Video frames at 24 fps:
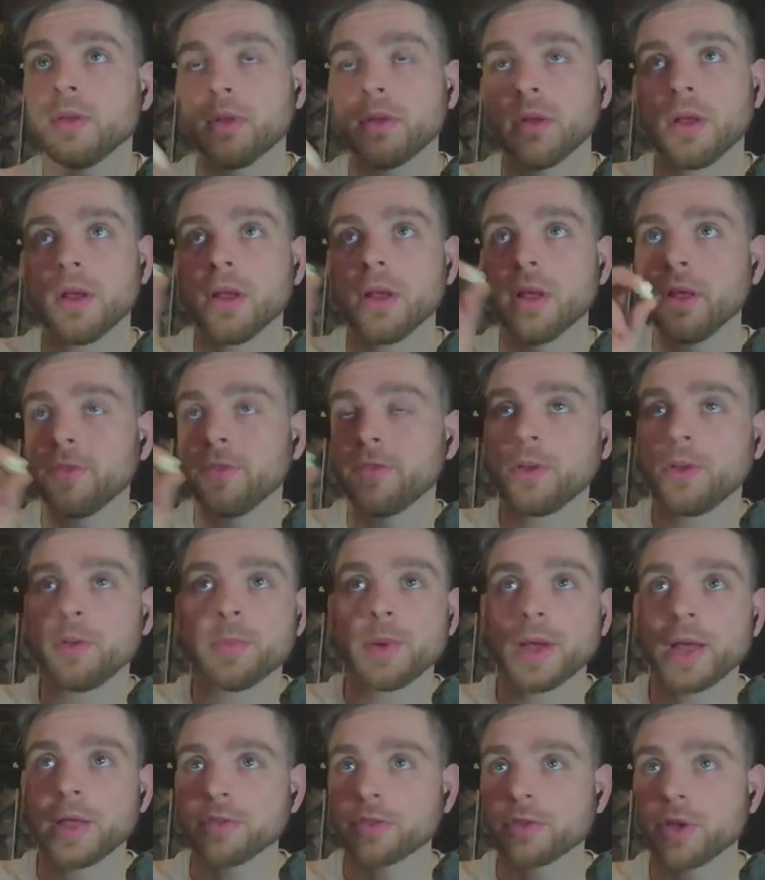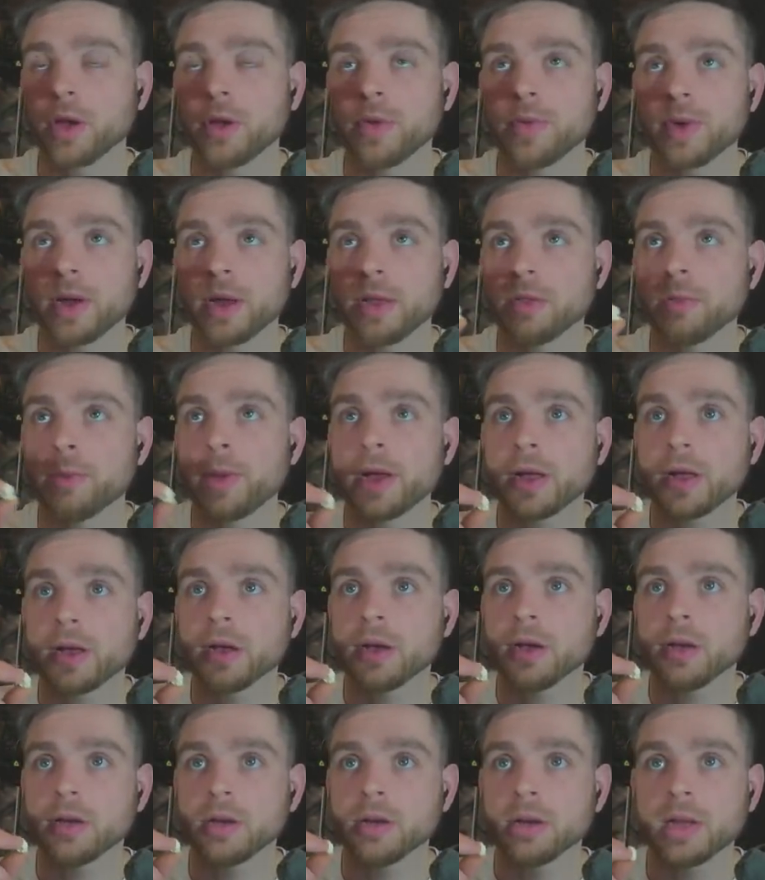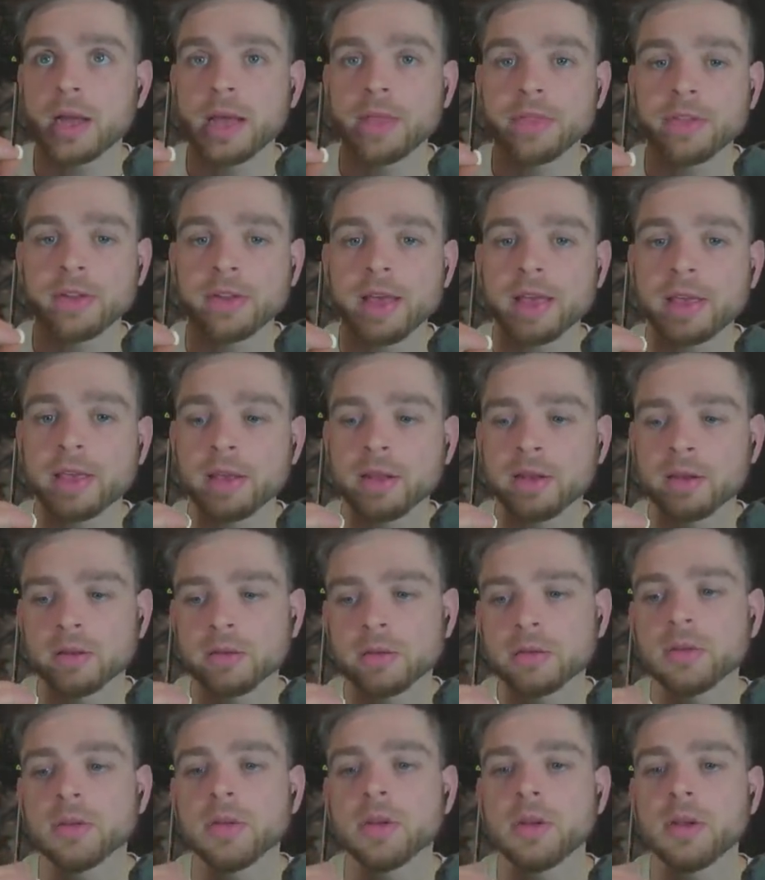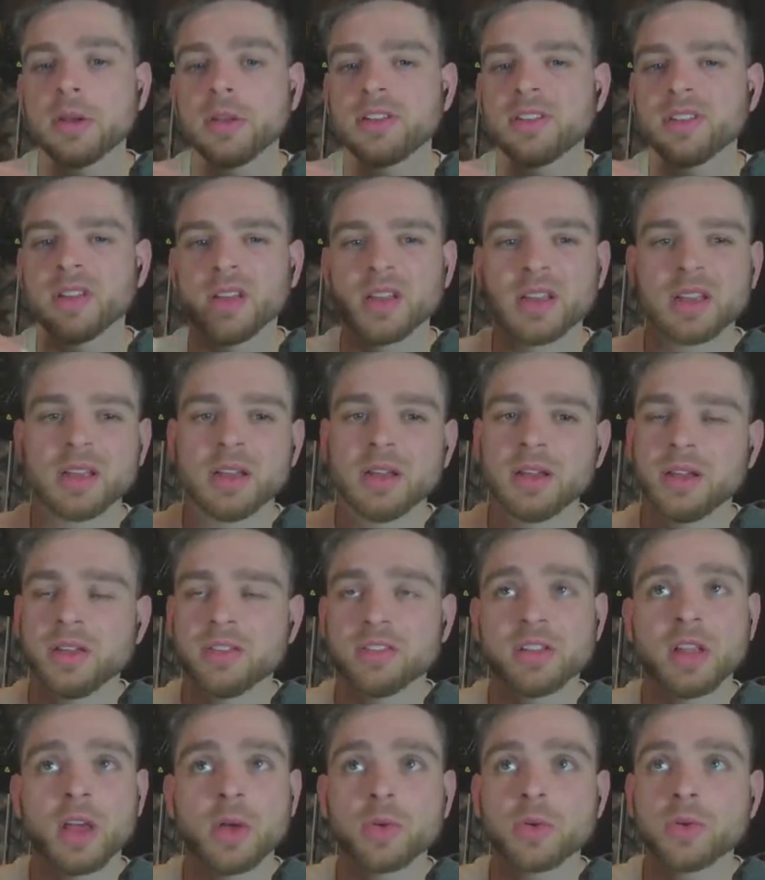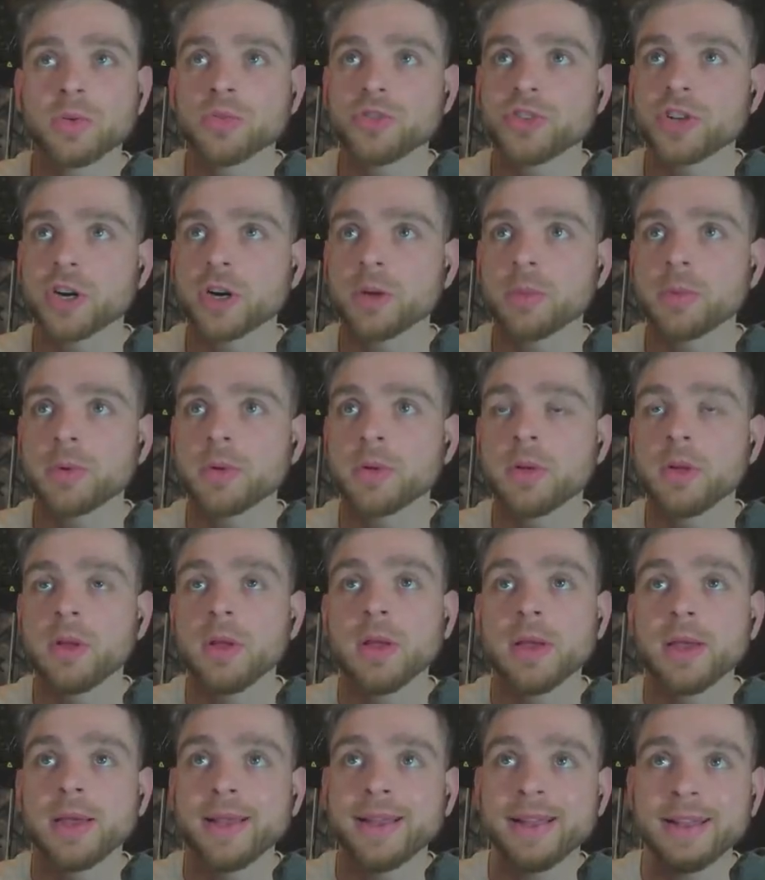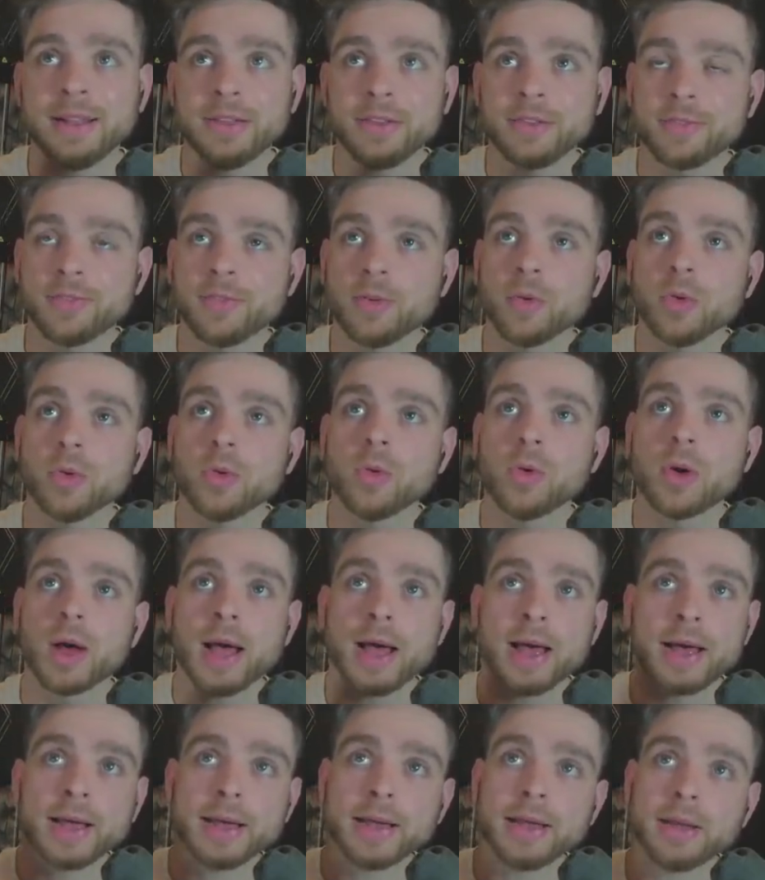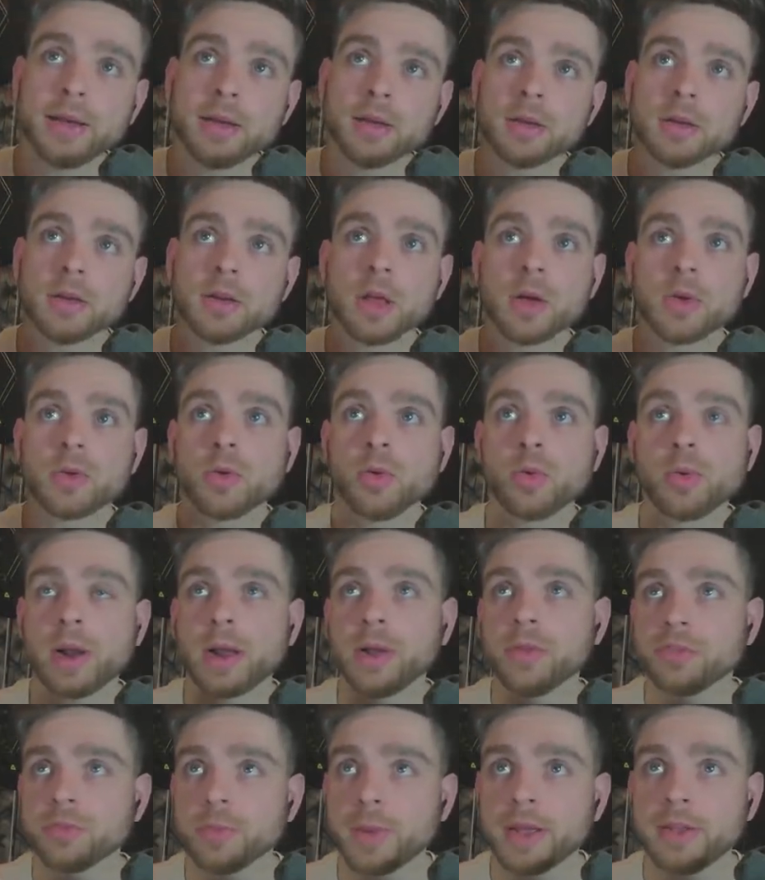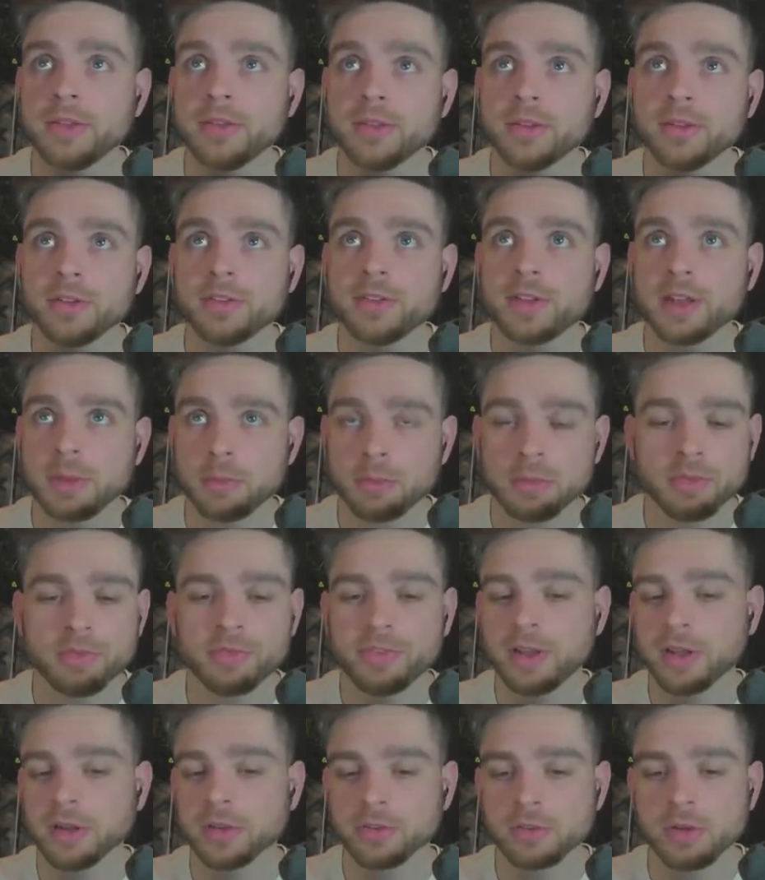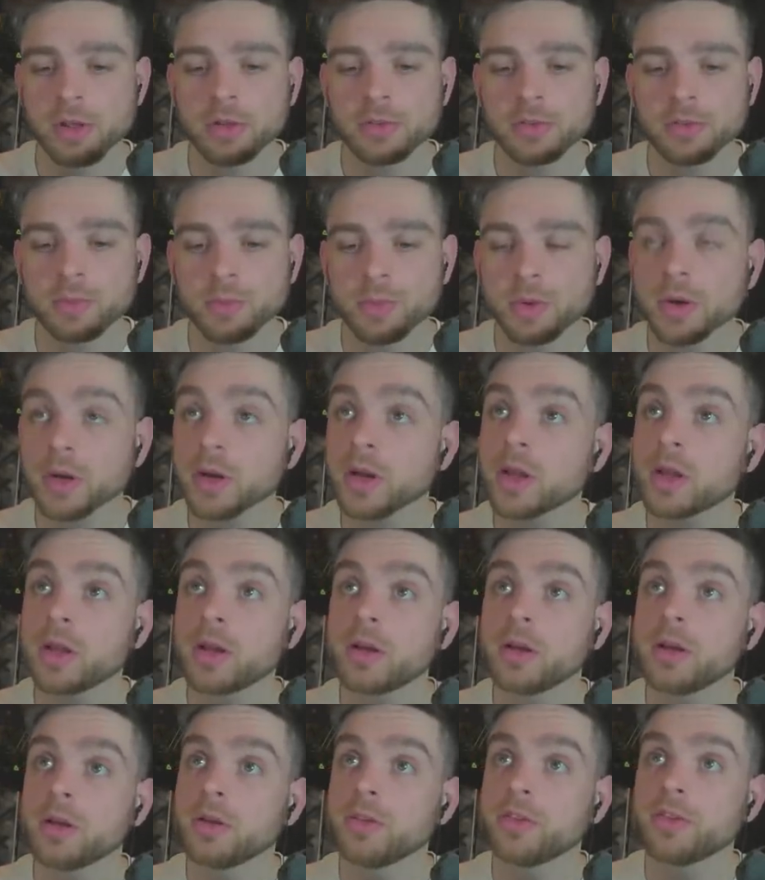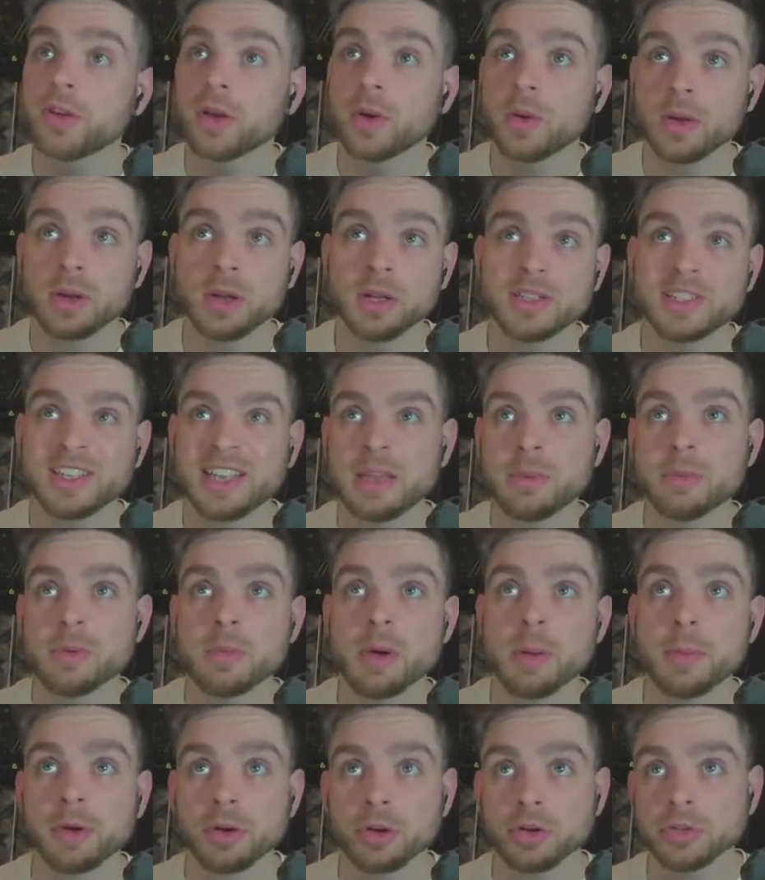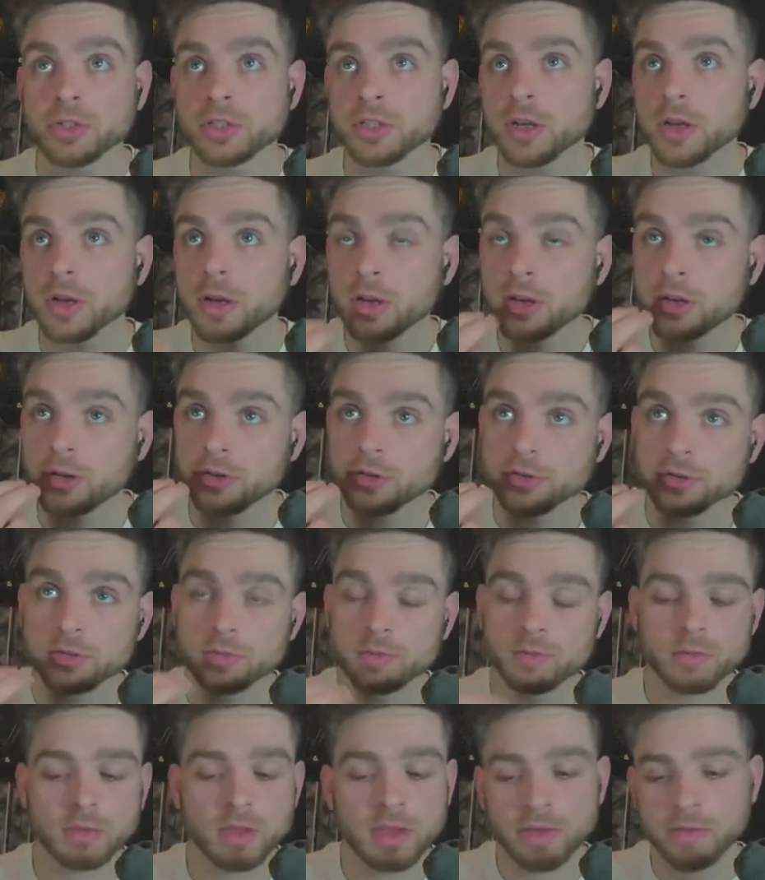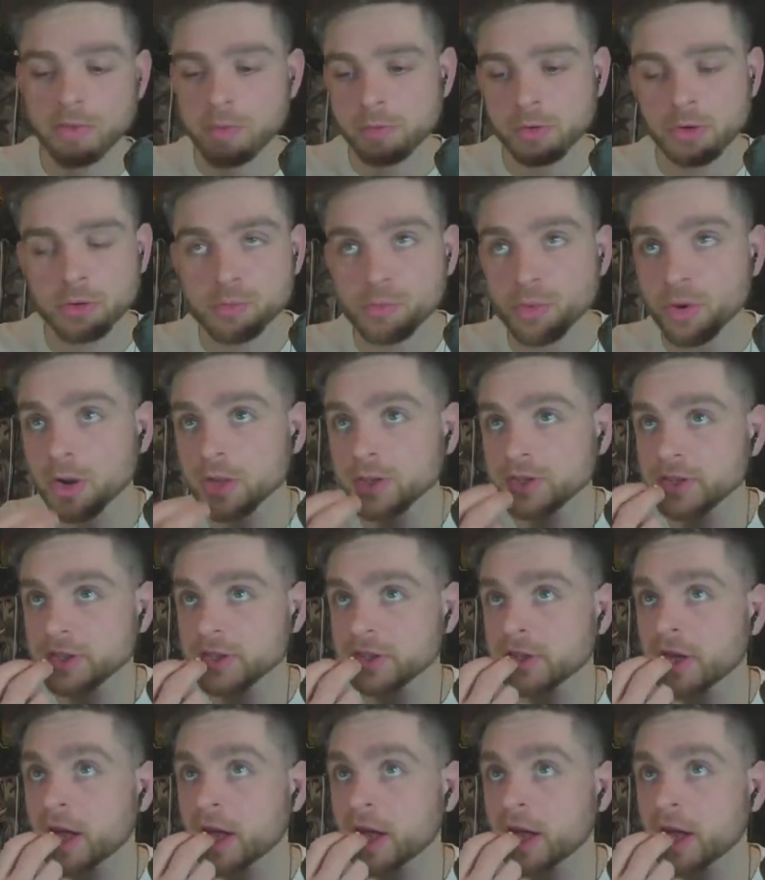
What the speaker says: a few paths going around the back garden and the decking. It's like a local job. It's for a local grounds maintenance team that feed us lots of work, so I like to keep him on my good side and just give him good prices,